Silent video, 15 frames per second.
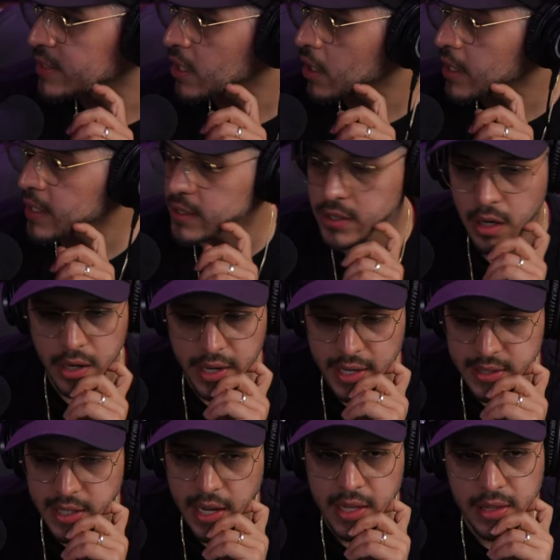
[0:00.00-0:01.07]
sorry
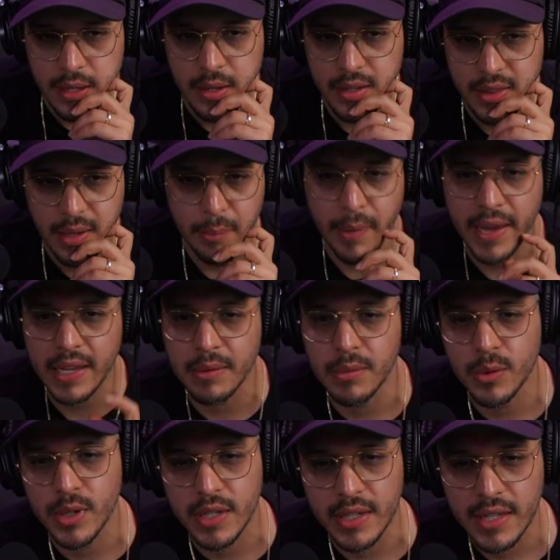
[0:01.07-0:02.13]
guys. I had the mic
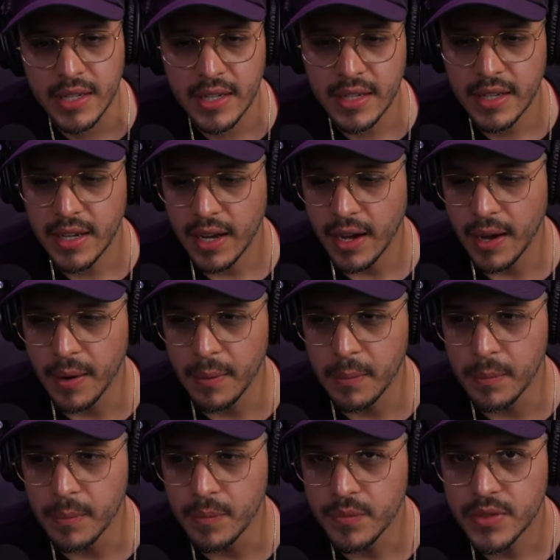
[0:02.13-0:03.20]
muted.
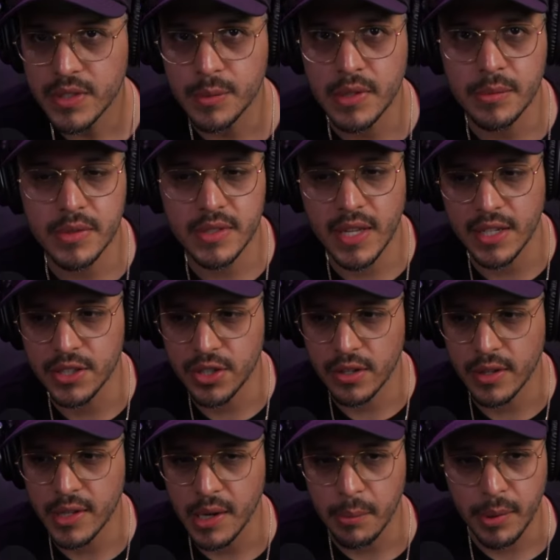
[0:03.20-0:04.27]
Sometimes it's like
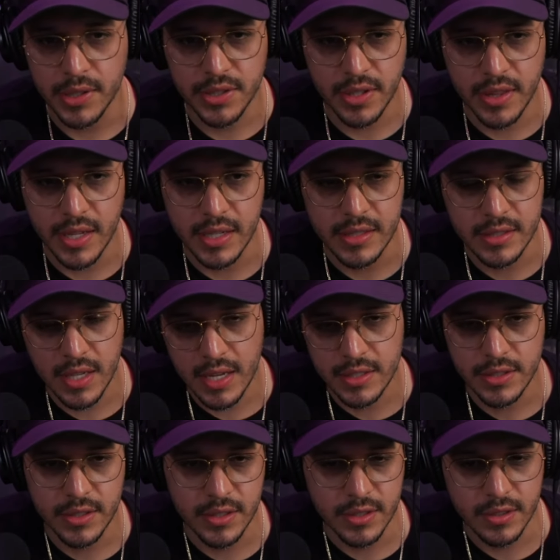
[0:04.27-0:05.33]
juggling a bunch of things as
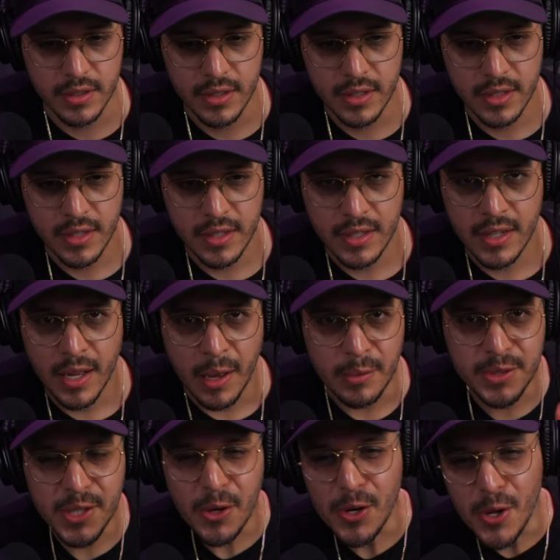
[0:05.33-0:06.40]
you're. I'm
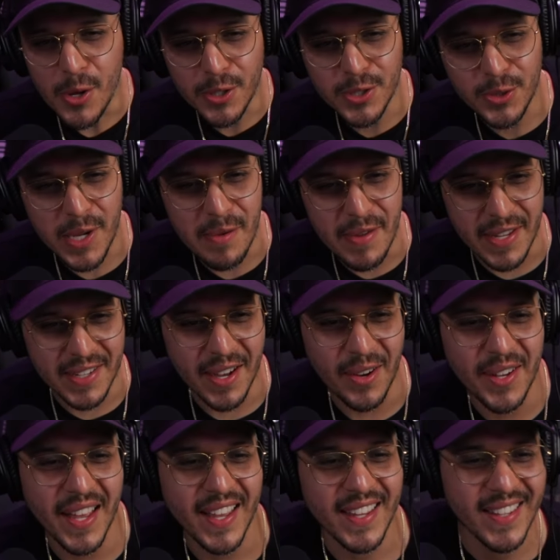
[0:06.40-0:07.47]
still new to streaming,
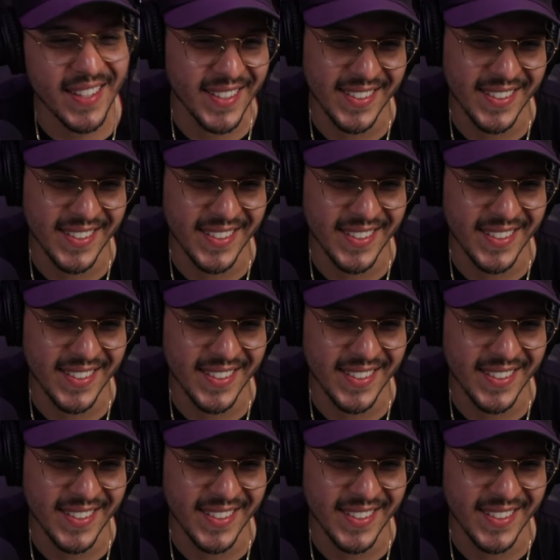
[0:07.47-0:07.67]
okay?